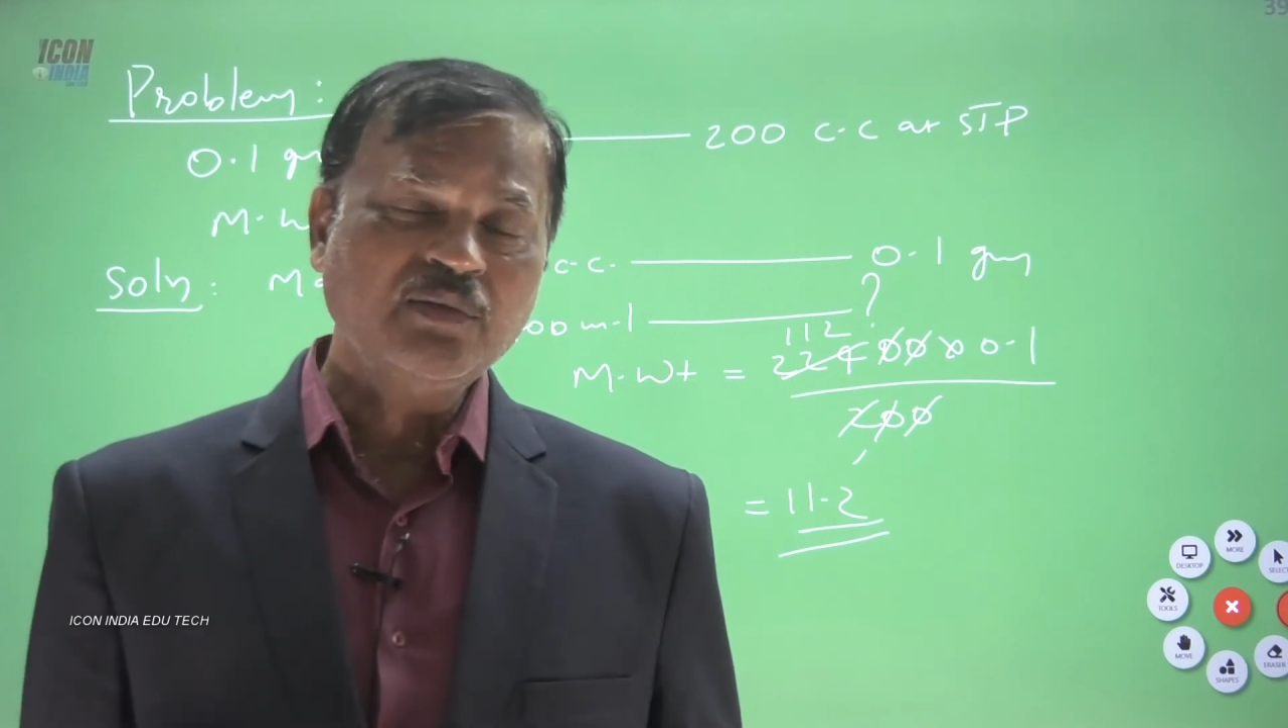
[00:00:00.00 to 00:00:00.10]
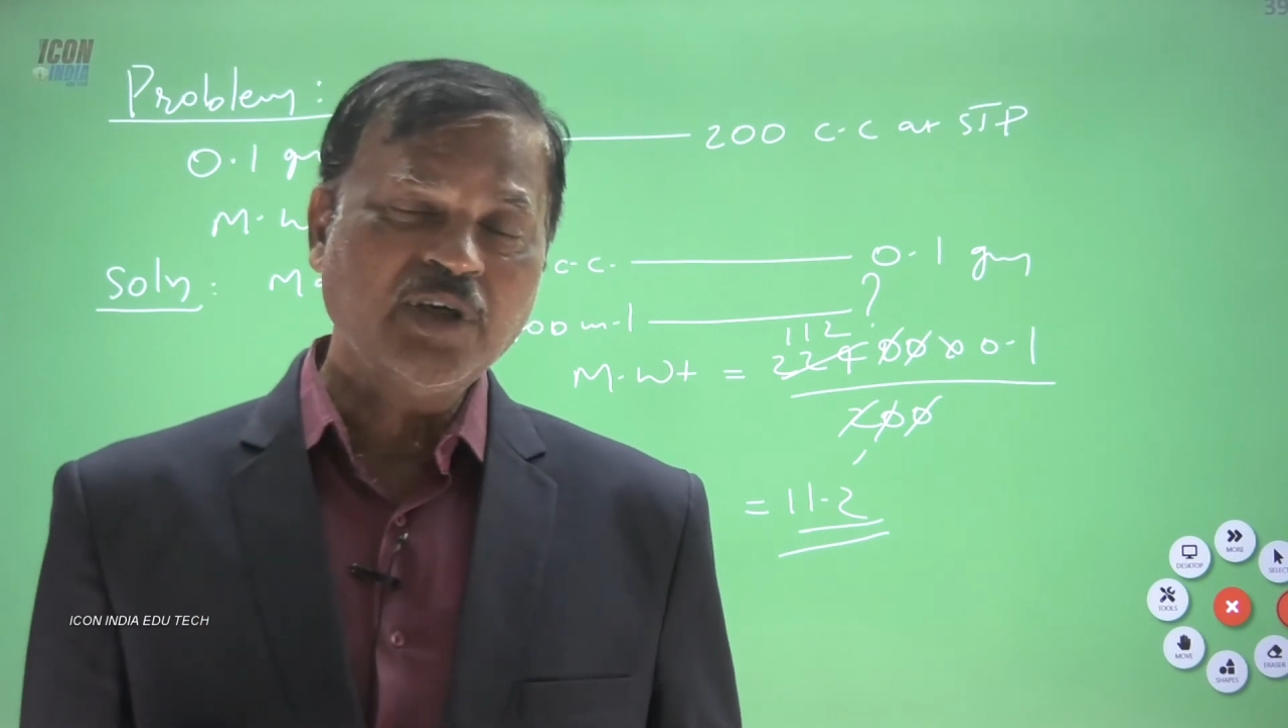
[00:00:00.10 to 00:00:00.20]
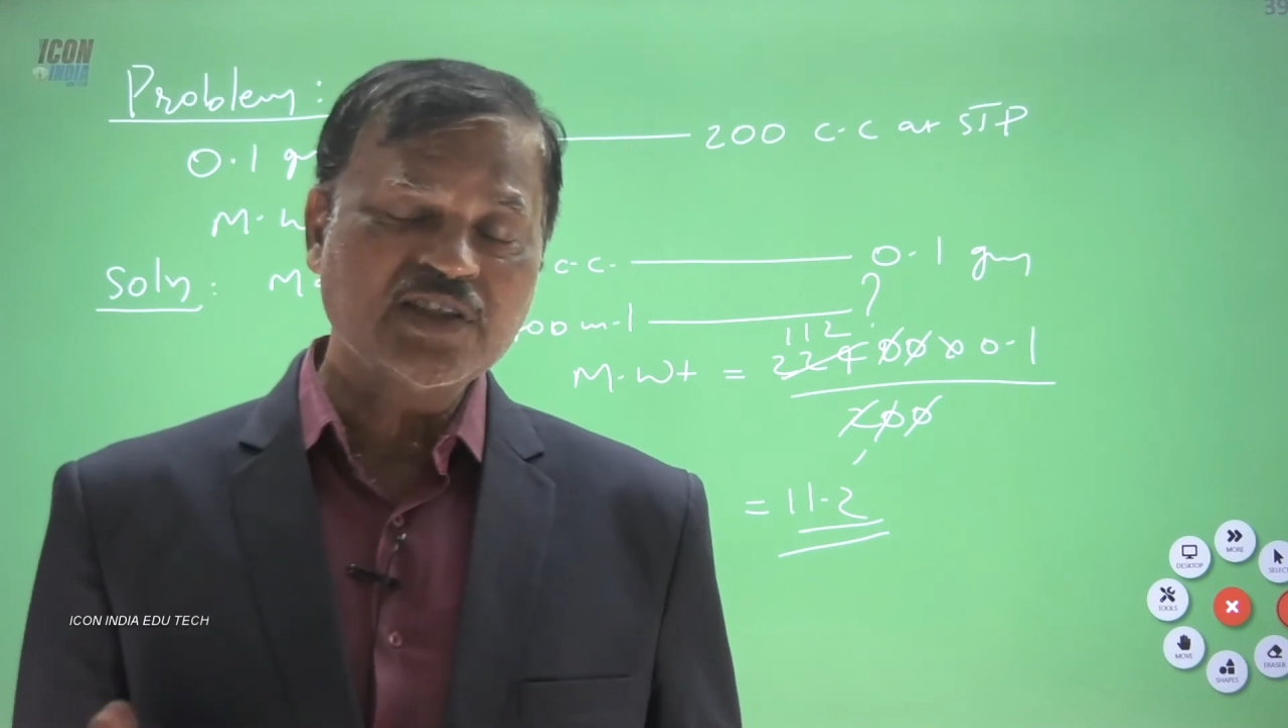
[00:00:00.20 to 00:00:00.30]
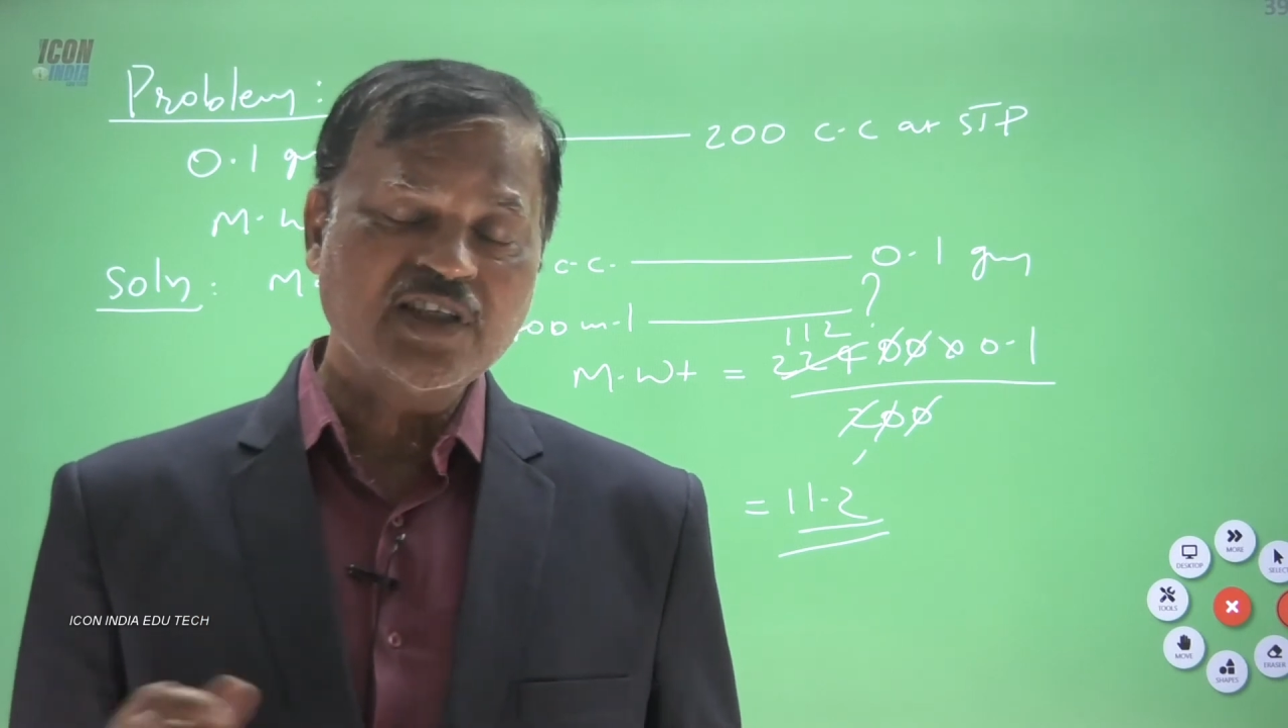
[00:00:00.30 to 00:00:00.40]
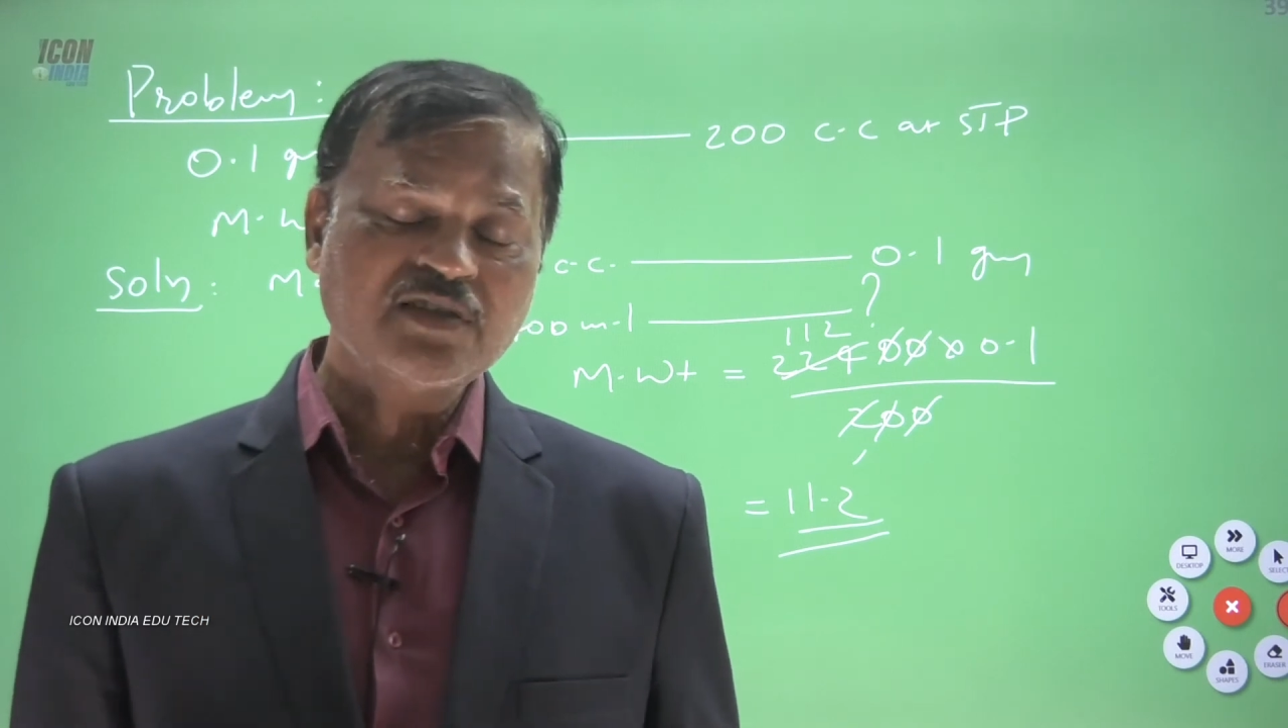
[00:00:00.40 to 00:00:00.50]

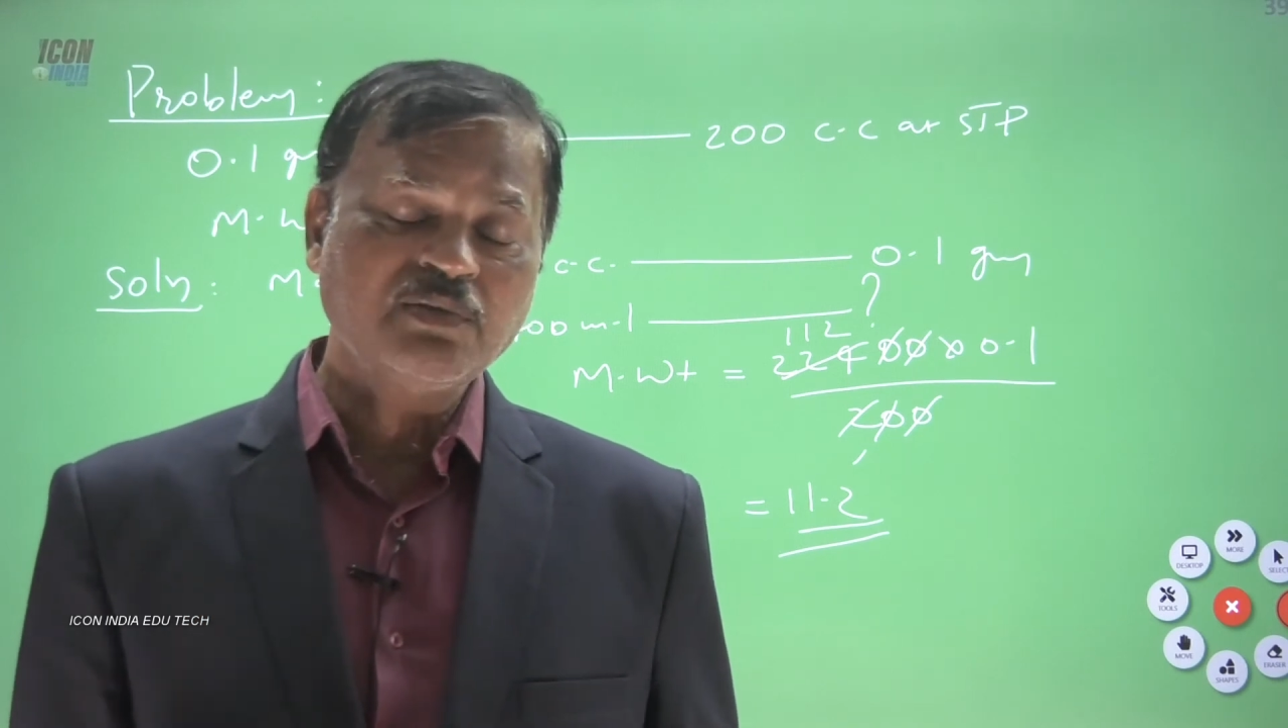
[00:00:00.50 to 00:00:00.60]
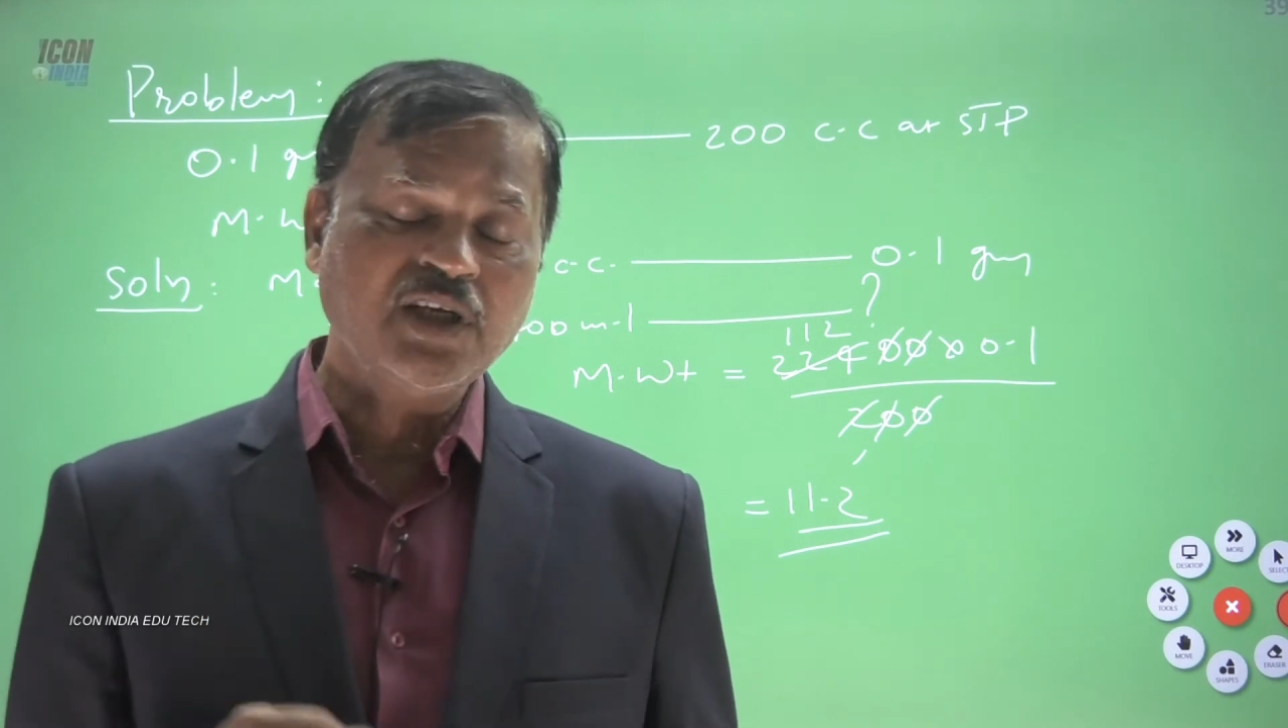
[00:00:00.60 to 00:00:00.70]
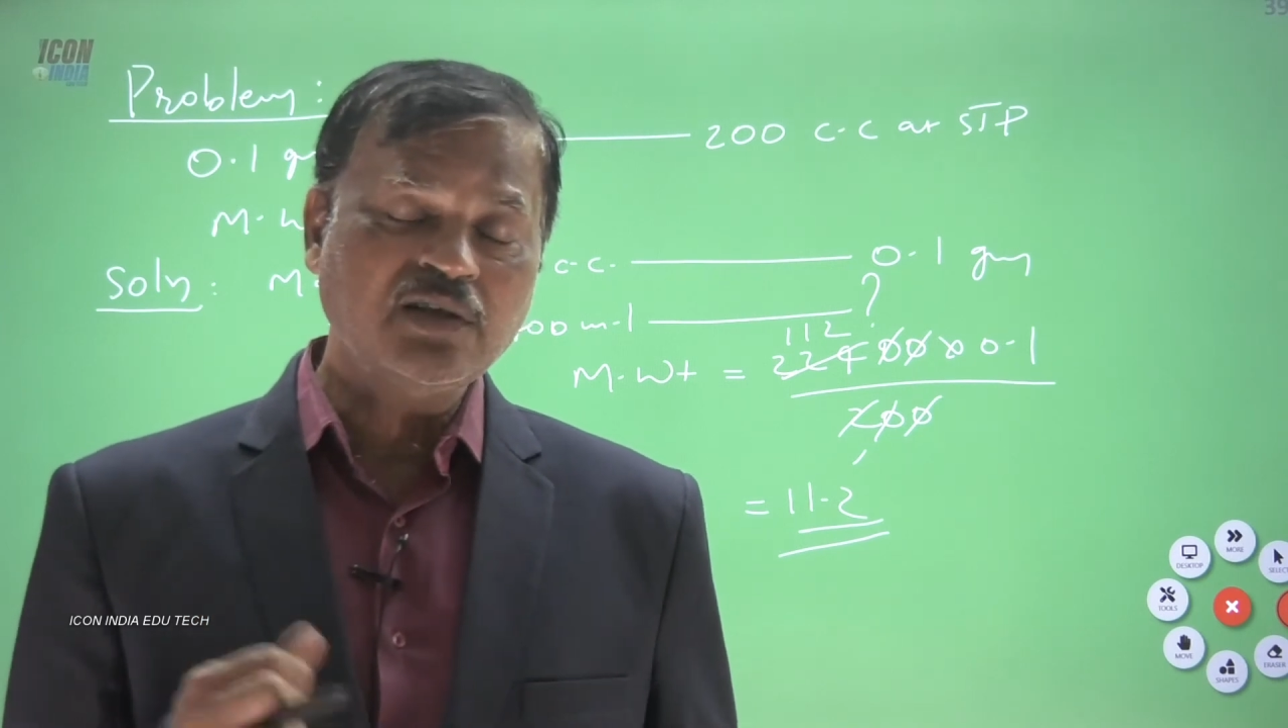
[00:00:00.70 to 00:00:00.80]
Organic